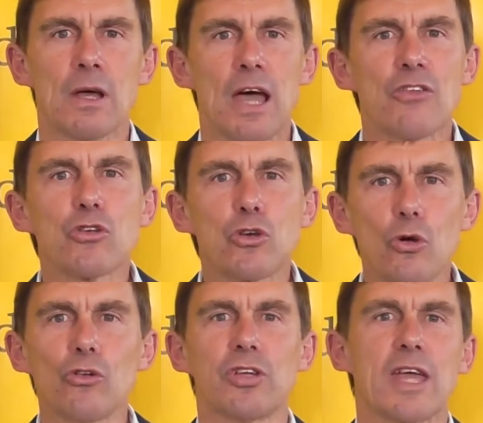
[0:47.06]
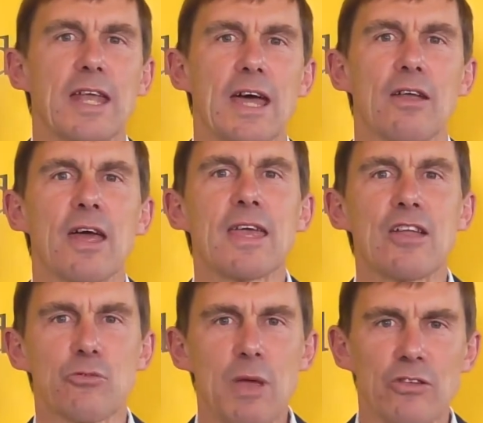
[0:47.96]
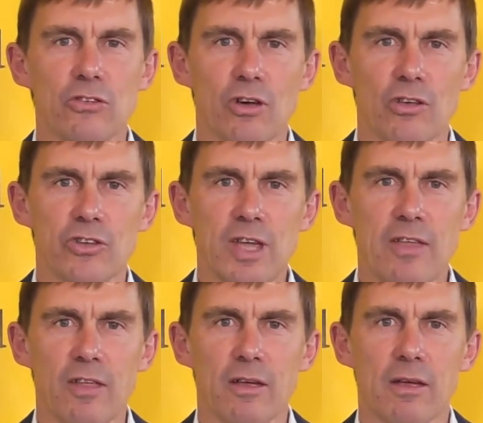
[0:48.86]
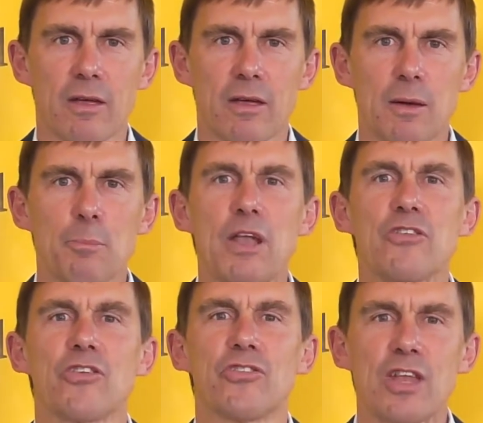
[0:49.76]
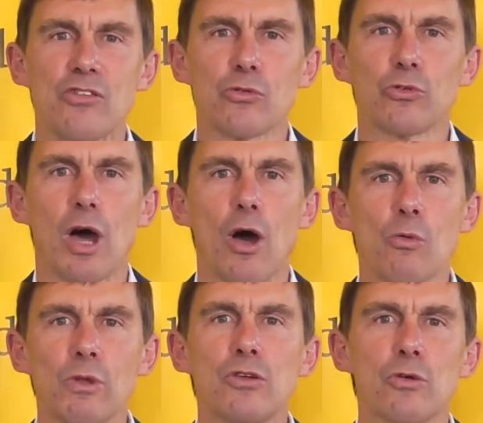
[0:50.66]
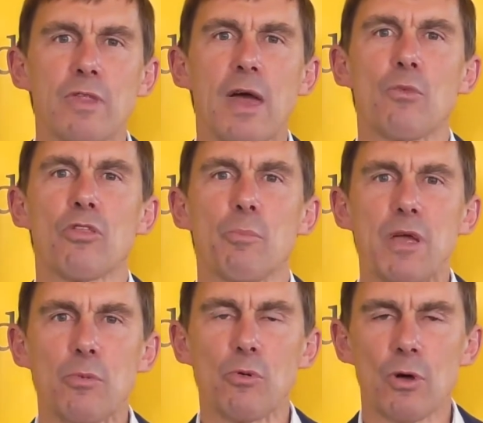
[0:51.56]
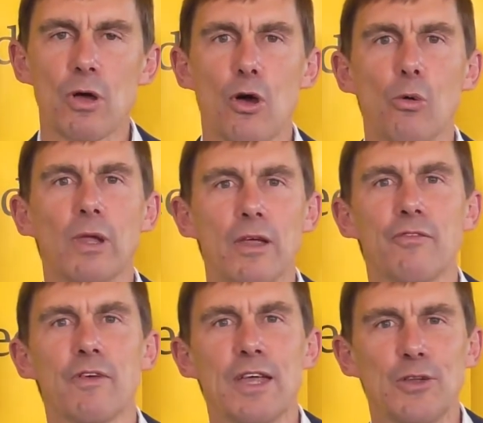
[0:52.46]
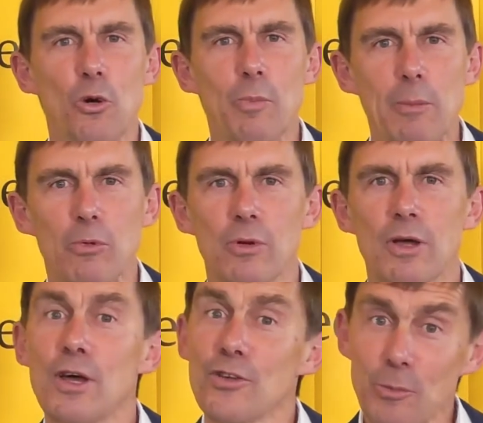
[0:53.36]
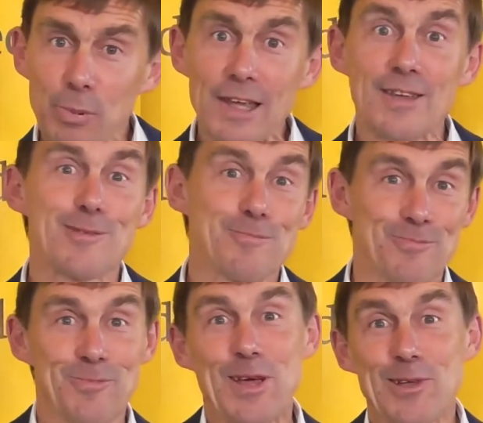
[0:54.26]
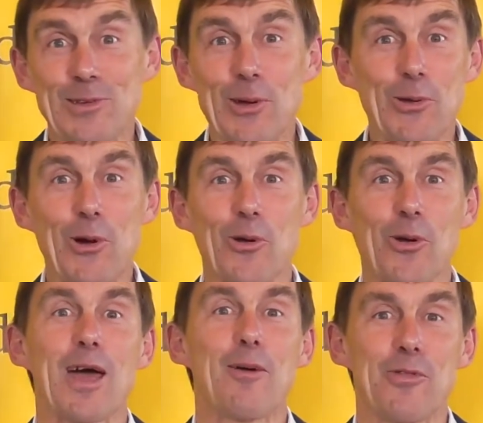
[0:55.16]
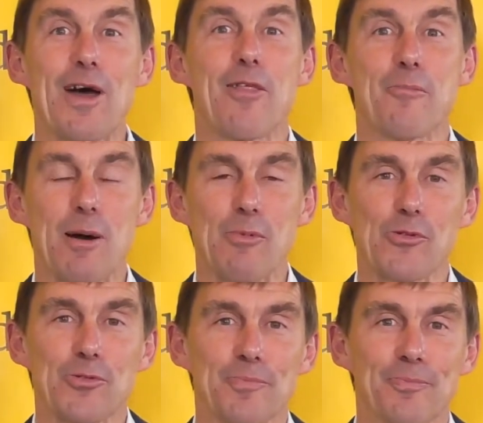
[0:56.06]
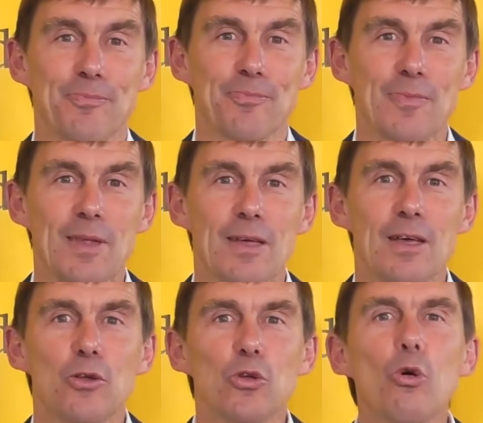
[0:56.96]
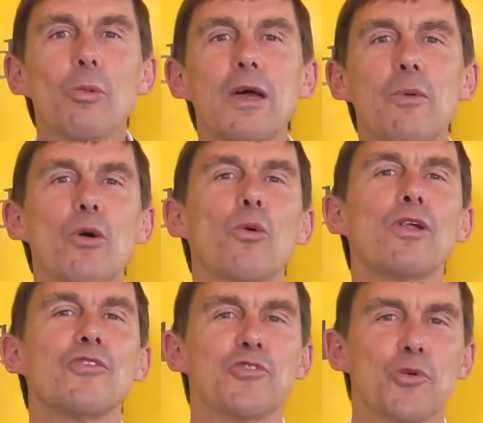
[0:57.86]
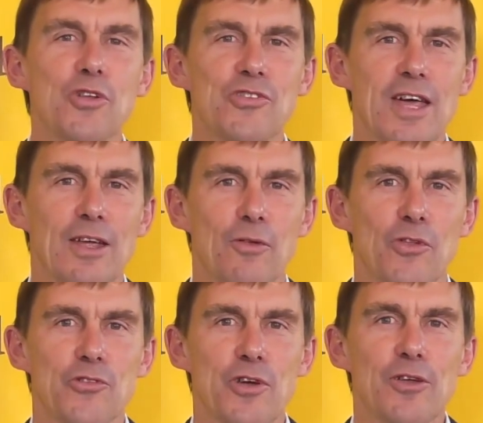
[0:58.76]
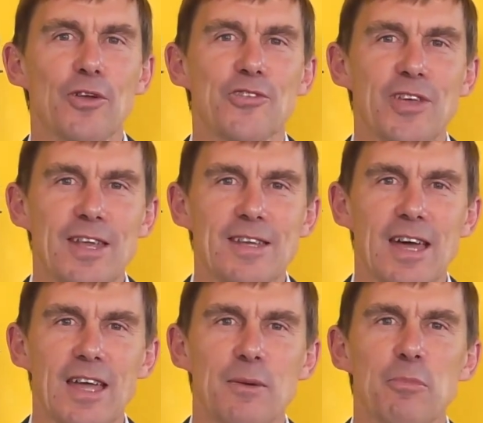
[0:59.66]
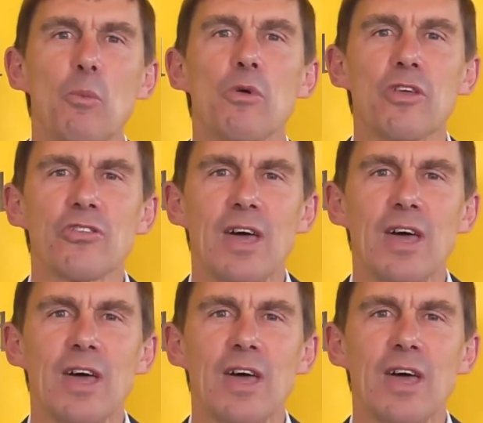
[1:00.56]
It's good to get out and get some exercise together, but it's essential to only do that with the people who live in your bubble. So please, don't congregate with other bubbles. Normally we all enjoy chatting on the street on a sunny day, but with this